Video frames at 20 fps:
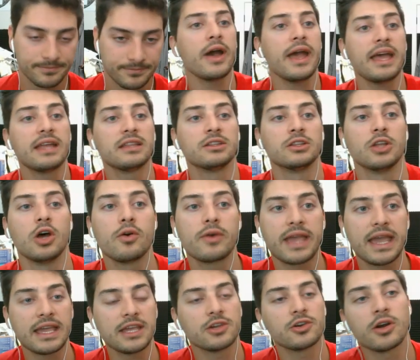Go ahead and
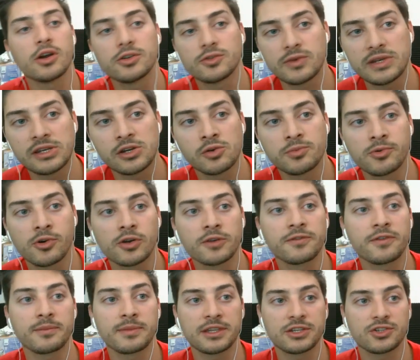locate your Arduino
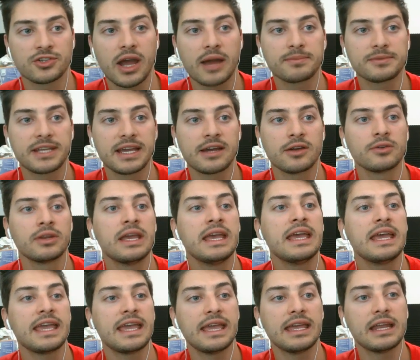board from the dropdown,
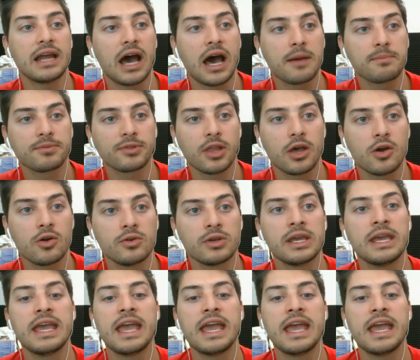hit upload.